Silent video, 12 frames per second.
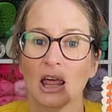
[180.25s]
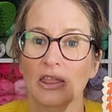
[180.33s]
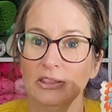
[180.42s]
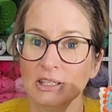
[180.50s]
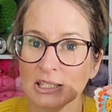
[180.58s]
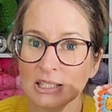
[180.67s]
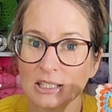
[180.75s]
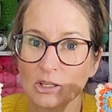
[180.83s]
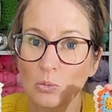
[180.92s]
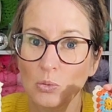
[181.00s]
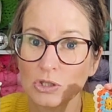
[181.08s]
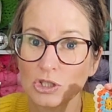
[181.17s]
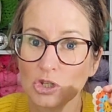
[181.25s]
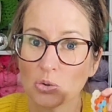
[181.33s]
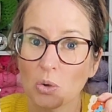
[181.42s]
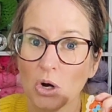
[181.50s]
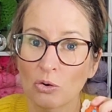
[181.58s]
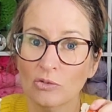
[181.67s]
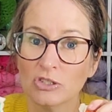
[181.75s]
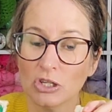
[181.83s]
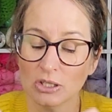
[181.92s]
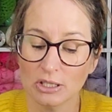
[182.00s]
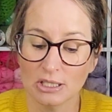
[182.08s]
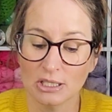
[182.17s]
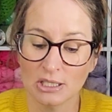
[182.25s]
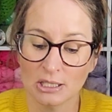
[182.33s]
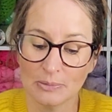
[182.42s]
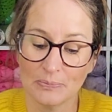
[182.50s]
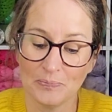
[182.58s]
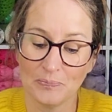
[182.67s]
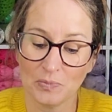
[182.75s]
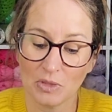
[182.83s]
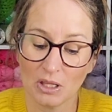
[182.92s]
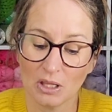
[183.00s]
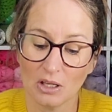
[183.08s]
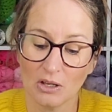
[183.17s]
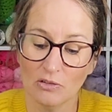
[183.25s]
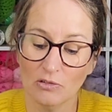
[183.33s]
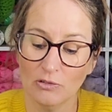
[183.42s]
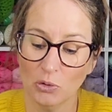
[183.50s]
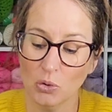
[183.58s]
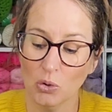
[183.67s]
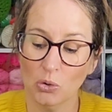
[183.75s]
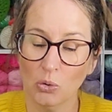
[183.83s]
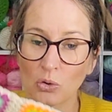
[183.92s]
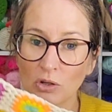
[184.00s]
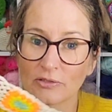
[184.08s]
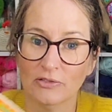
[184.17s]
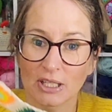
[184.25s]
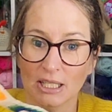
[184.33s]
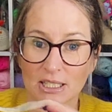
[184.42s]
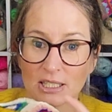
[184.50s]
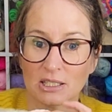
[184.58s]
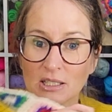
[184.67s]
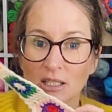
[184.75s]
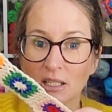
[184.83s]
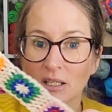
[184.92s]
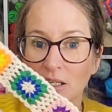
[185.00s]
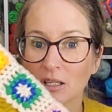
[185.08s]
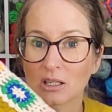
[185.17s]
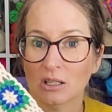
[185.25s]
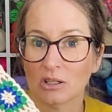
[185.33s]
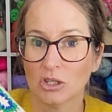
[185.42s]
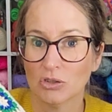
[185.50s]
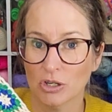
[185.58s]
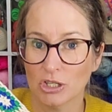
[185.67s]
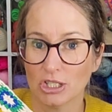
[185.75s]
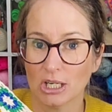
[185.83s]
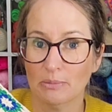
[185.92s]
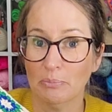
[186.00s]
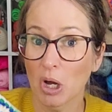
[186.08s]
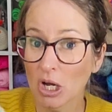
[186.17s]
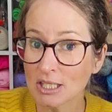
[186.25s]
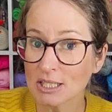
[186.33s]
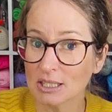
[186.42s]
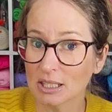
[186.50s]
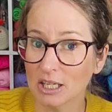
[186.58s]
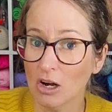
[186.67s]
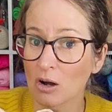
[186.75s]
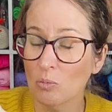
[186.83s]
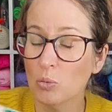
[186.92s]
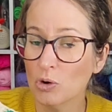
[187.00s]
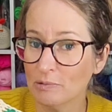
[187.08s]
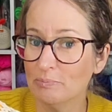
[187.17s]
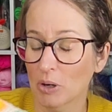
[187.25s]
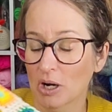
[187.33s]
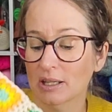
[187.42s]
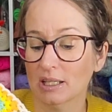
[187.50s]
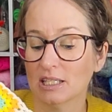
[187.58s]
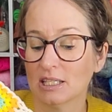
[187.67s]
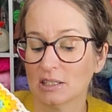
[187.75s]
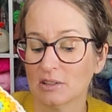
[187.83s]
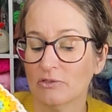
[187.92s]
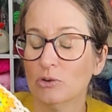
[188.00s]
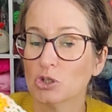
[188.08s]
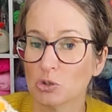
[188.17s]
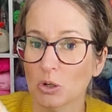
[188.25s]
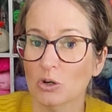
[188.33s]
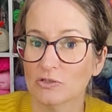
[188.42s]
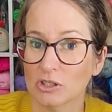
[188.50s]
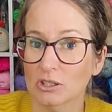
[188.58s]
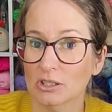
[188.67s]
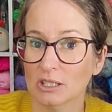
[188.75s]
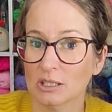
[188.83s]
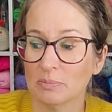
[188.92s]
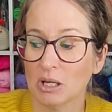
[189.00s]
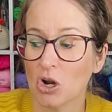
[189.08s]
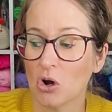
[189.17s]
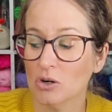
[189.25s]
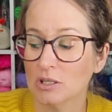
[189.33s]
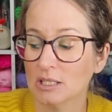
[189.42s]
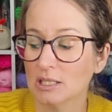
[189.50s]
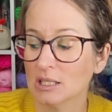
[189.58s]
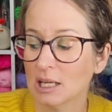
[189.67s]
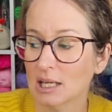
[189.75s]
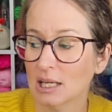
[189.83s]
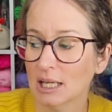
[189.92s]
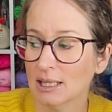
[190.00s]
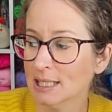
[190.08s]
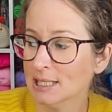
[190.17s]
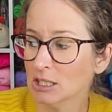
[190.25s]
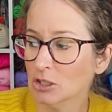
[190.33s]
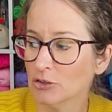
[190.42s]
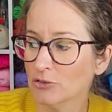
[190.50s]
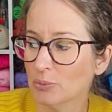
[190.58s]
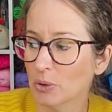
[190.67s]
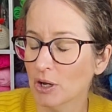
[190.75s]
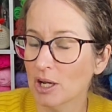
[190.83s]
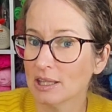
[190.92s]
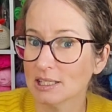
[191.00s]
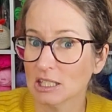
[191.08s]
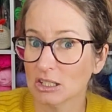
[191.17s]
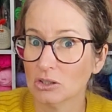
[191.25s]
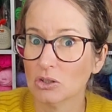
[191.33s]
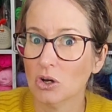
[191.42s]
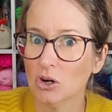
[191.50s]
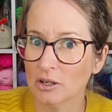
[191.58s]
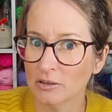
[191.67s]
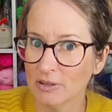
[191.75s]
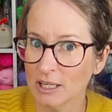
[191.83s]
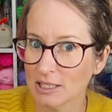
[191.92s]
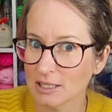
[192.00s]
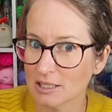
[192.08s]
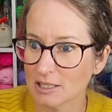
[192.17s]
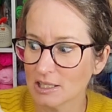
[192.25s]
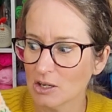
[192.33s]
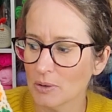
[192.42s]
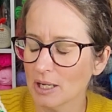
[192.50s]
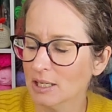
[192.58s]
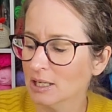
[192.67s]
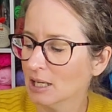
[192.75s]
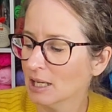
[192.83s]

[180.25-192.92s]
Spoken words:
This was $12 for all of this crochet. Personally, I would buy this for $12 because that's a lot of work. That's a lot of ends to sew in,